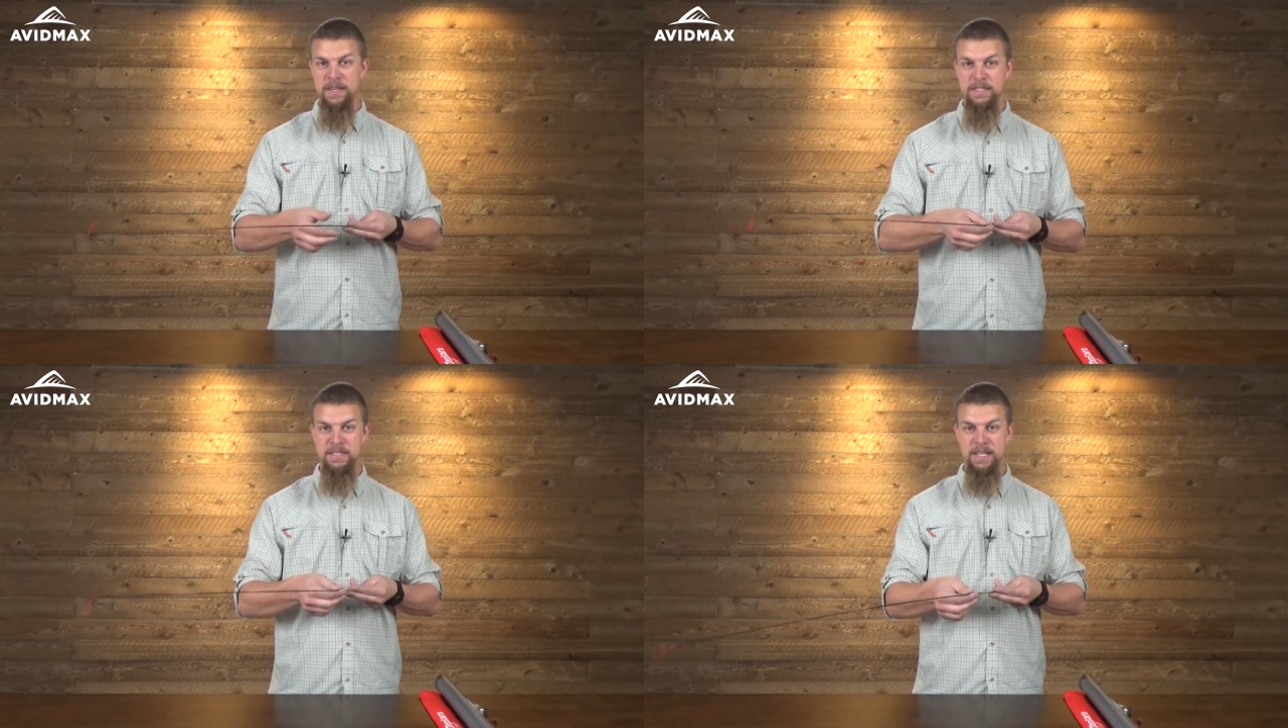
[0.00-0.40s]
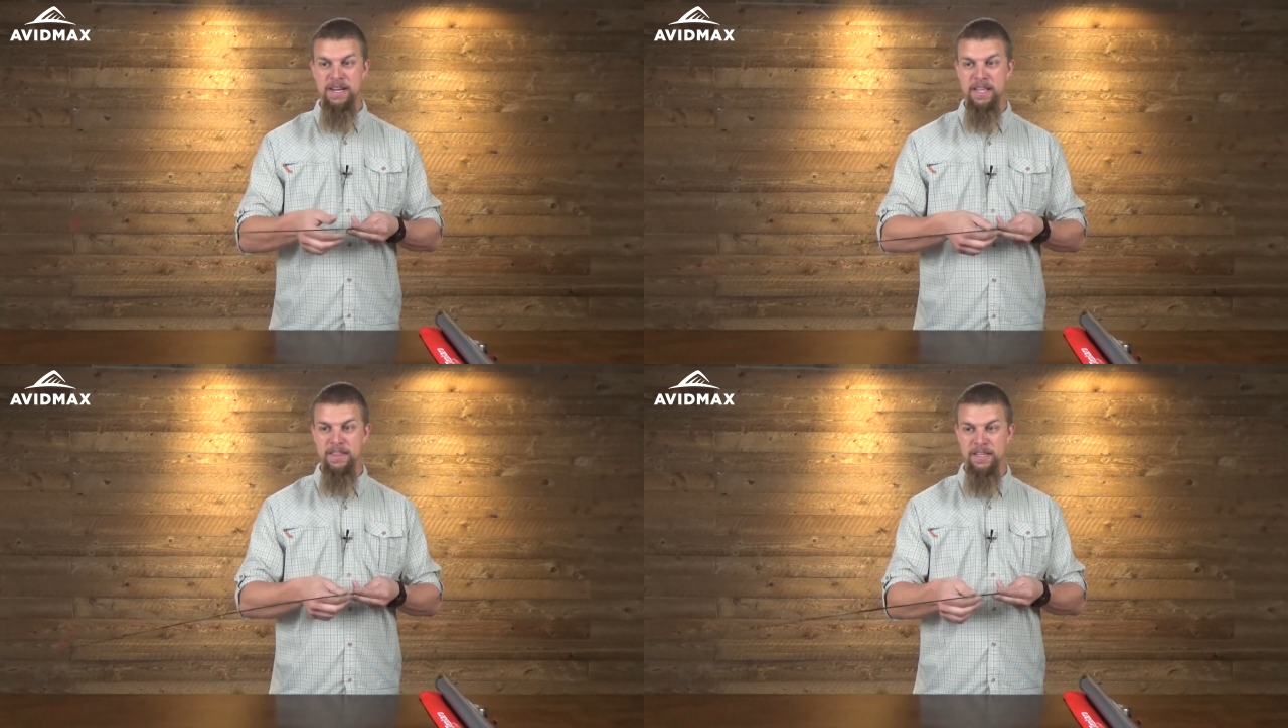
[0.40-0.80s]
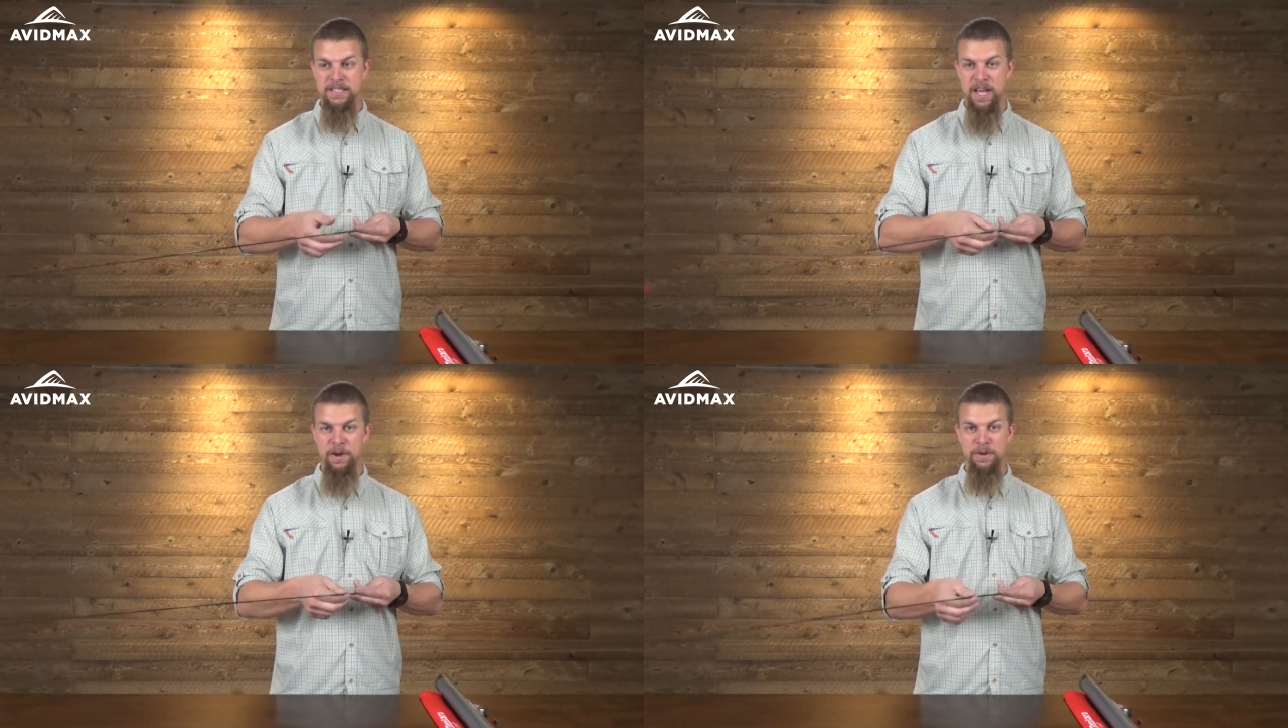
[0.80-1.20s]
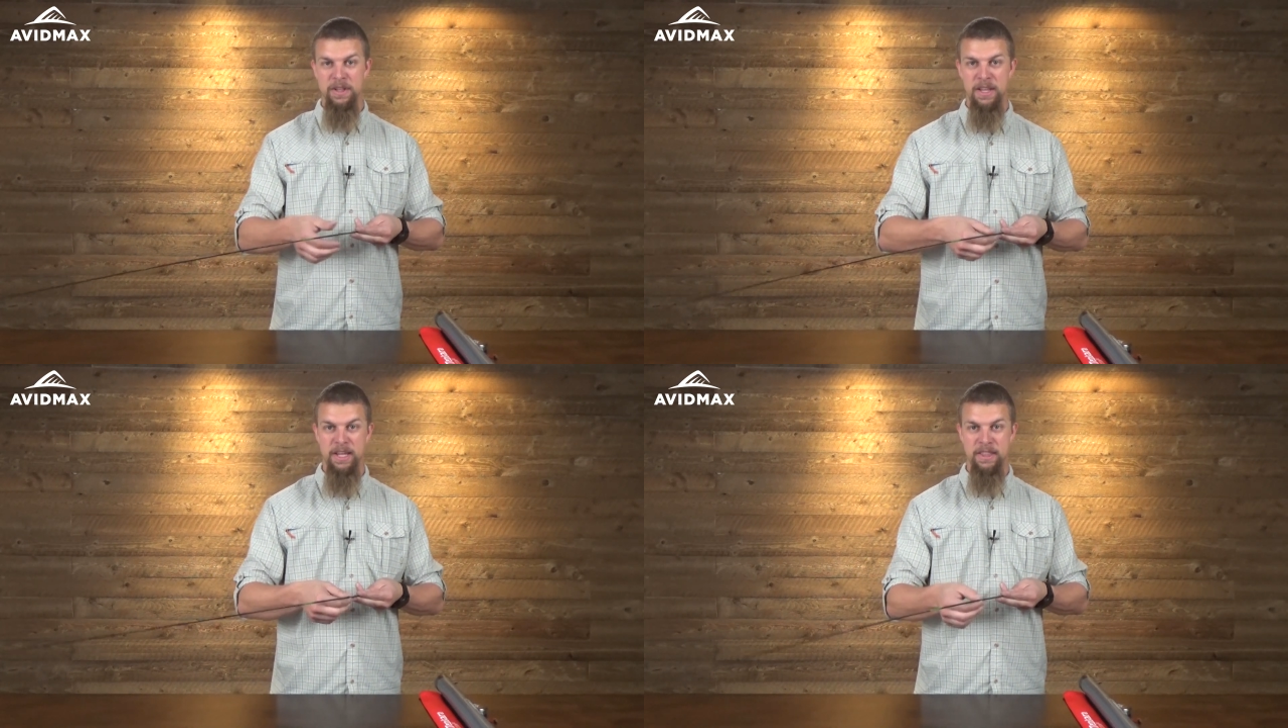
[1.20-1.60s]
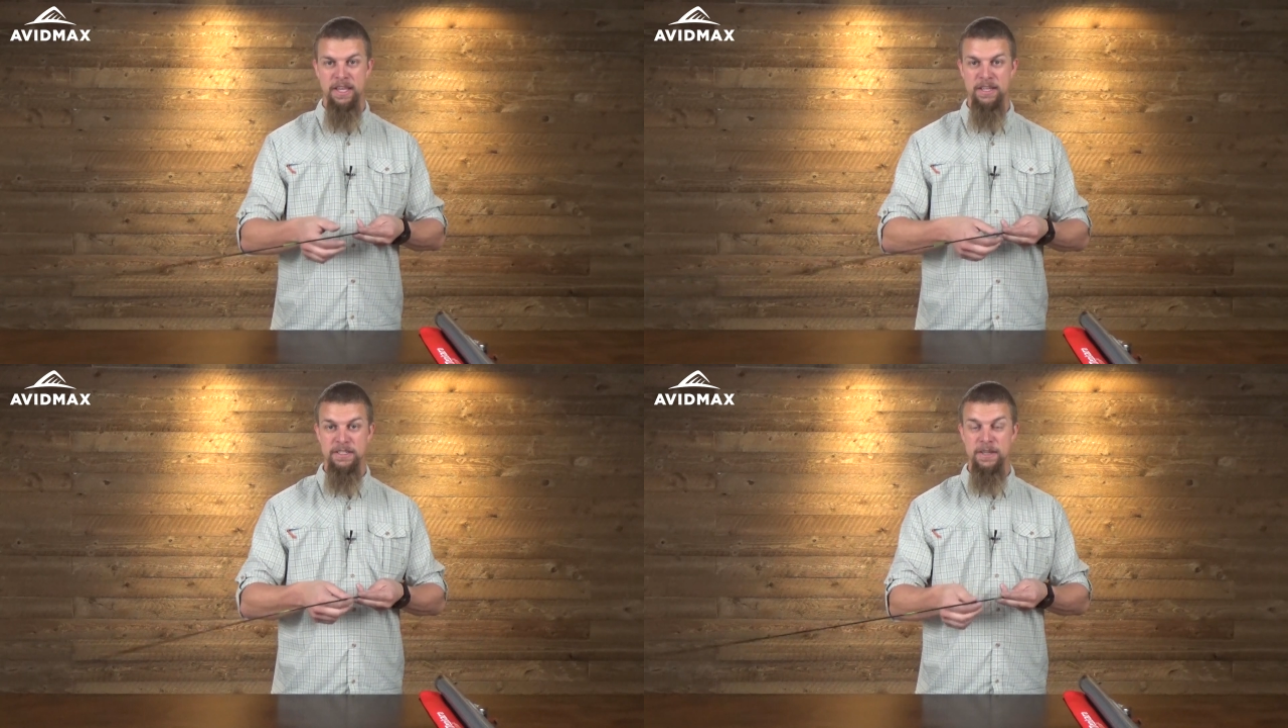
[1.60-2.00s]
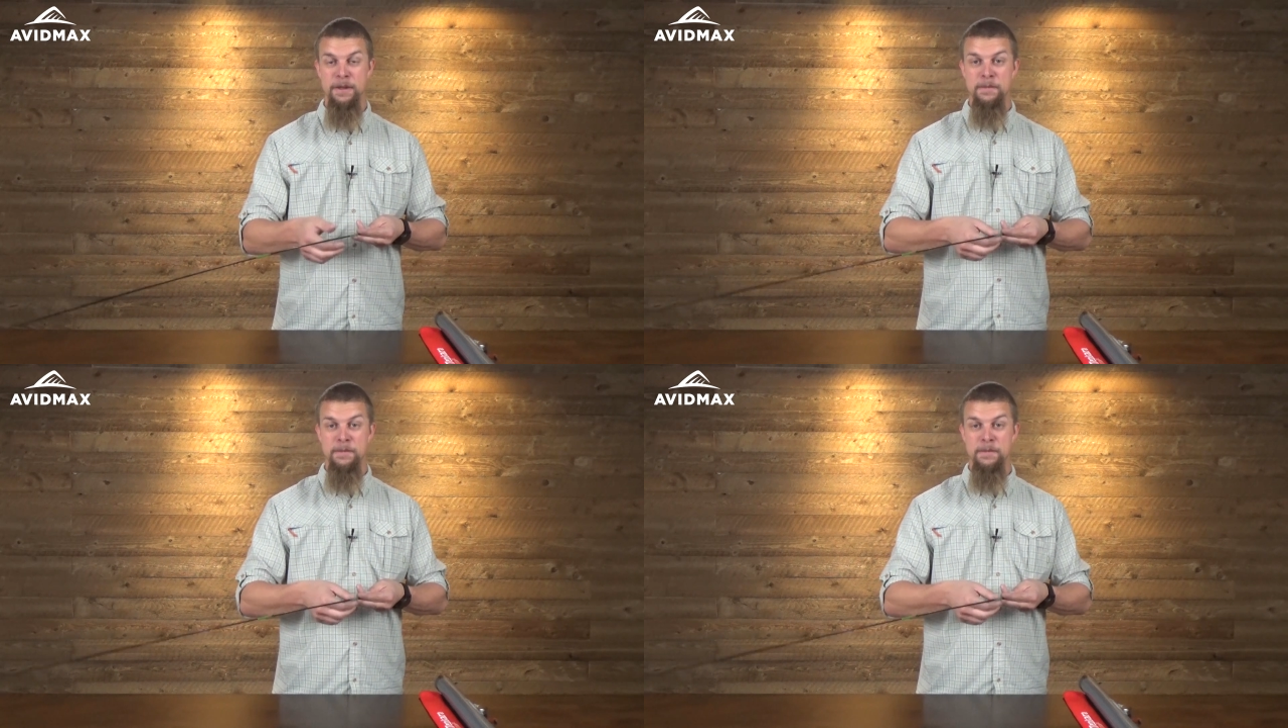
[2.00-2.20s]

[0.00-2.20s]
extending this out like this.